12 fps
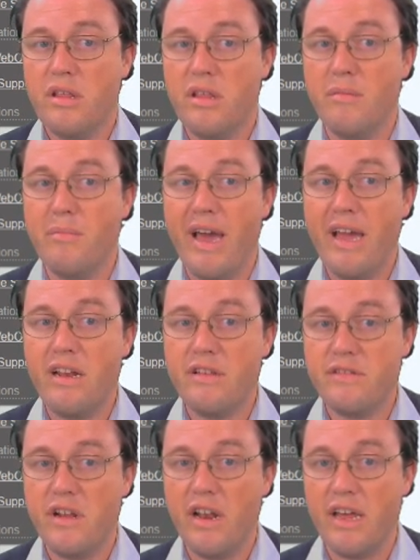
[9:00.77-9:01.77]
the mailer
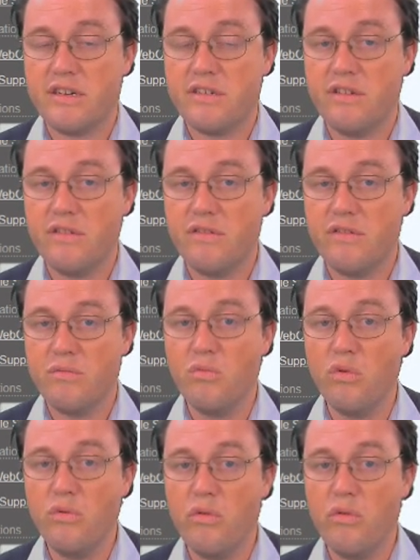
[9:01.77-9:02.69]
selections would